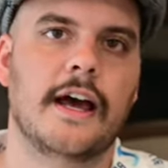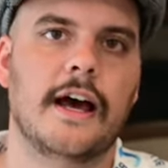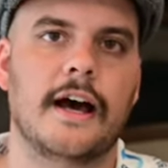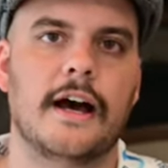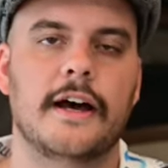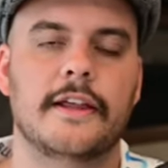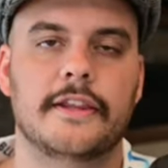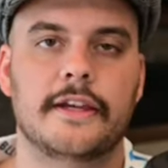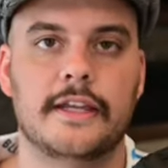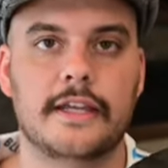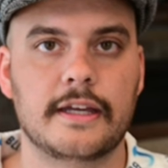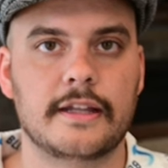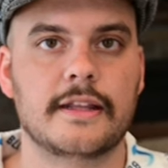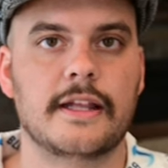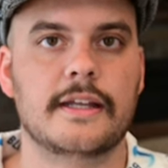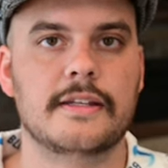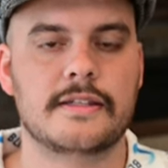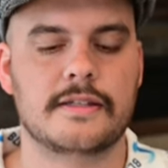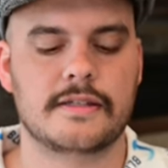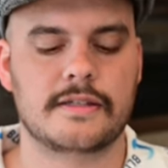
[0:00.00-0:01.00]
Uh, the kit
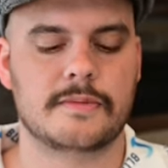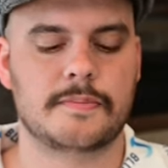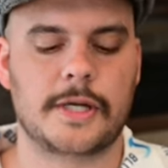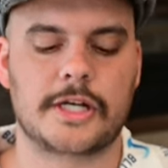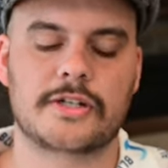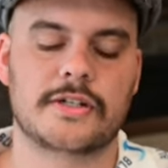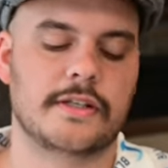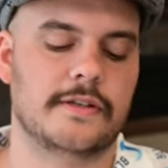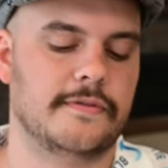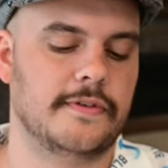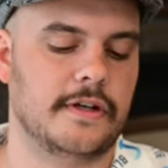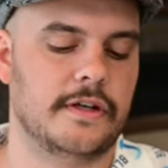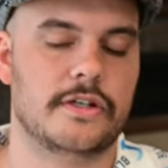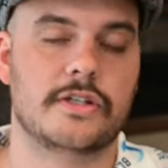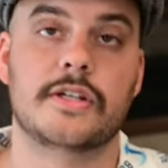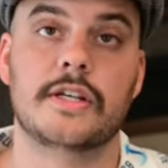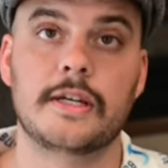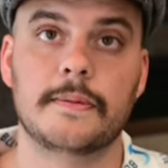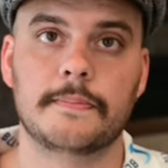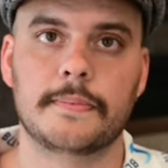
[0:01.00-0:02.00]
lens is especially very
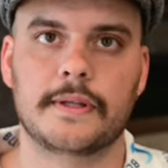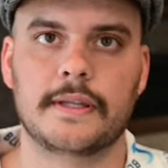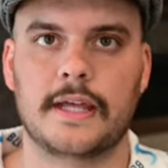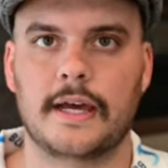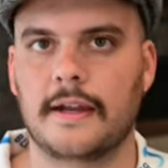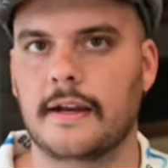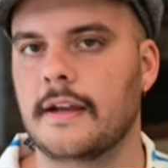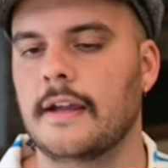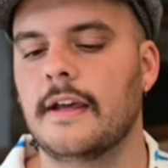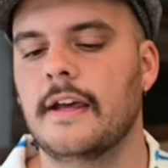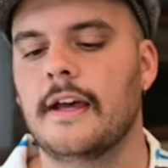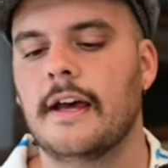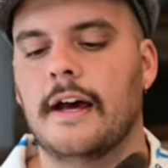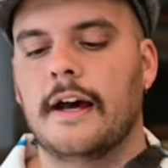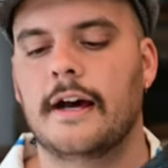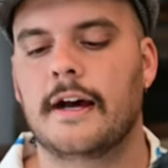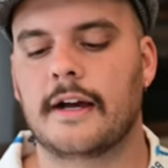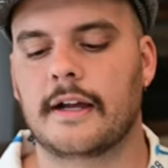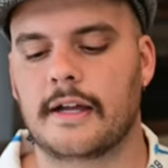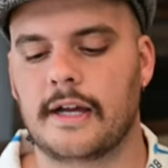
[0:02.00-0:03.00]
cheap in that
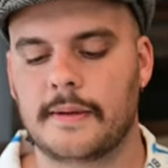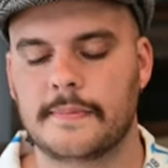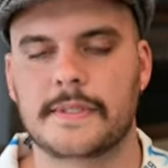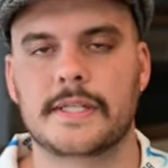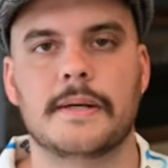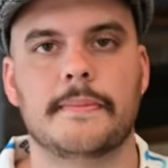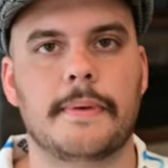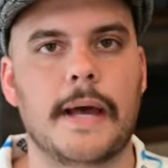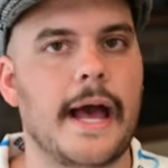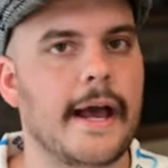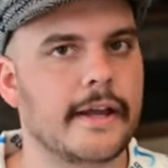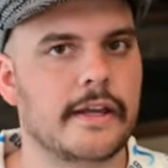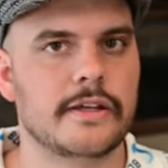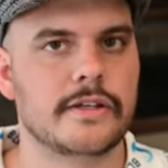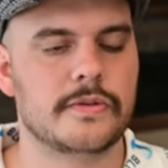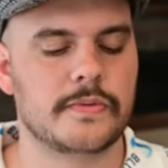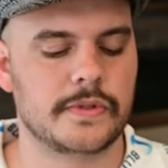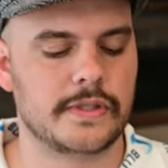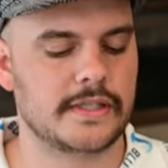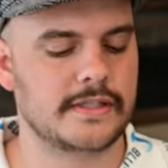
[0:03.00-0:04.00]
uh, comes in a
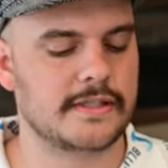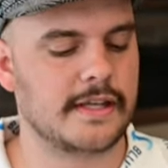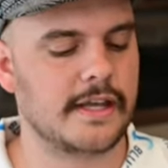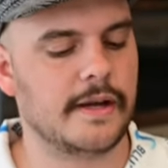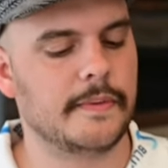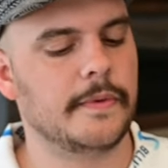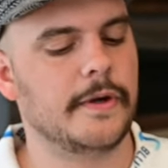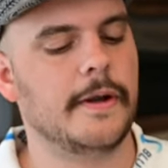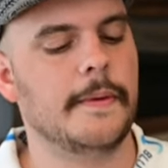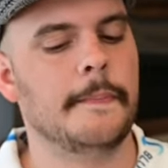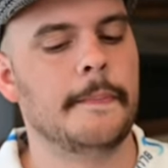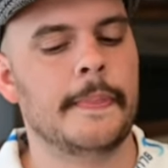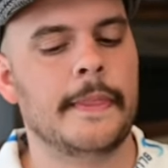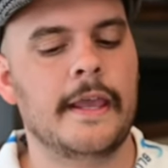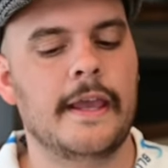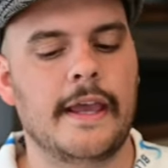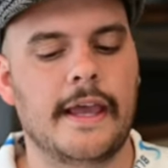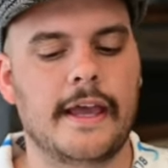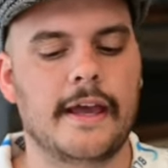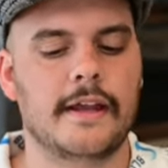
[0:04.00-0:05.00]
package with this camera.
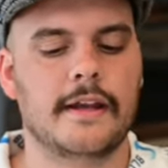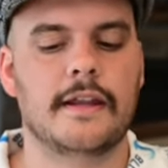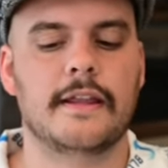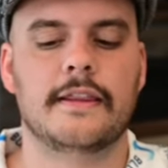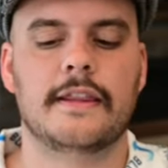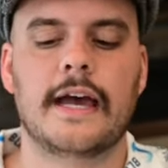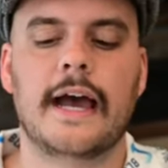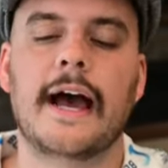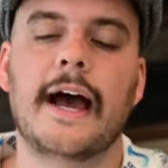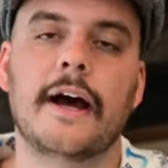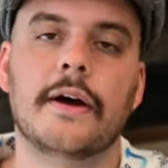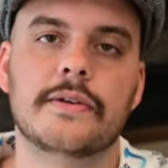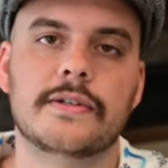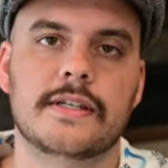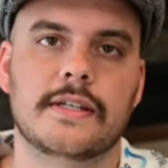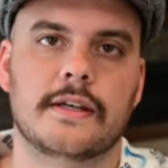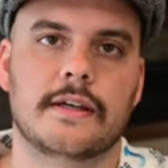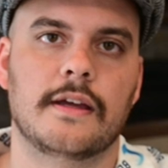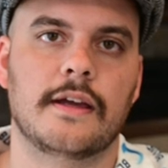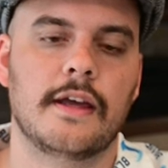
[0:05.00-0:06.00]
And the
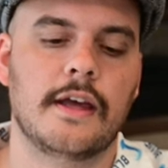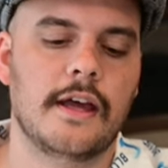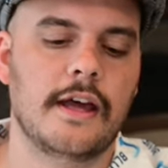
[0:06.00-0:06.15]
housing.